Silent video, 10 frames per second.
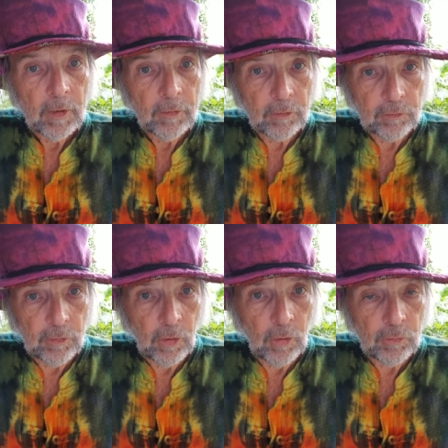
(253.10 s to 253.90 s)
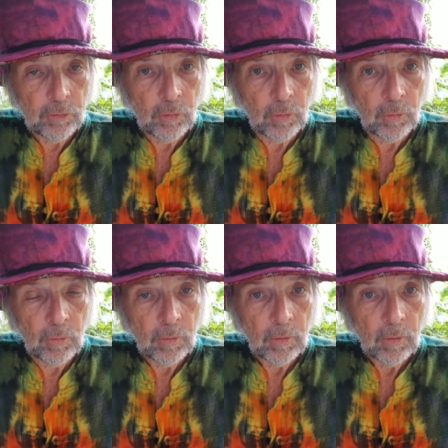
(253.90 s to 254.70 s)
There's those who
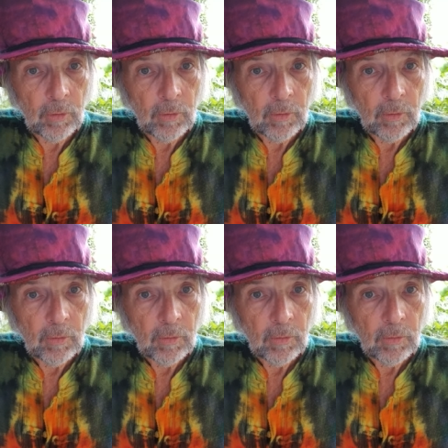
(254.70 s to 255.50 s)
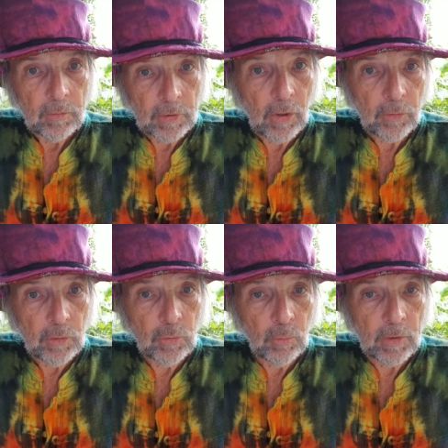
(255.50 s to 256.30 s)
tell
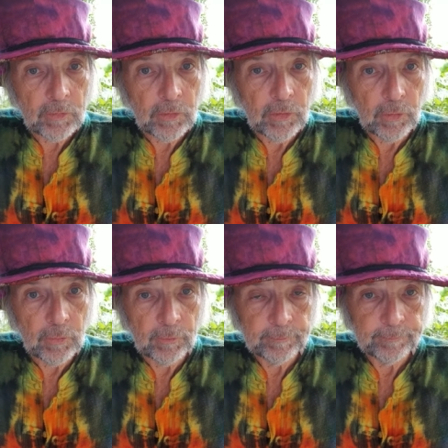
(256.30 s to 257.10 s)
you what to do,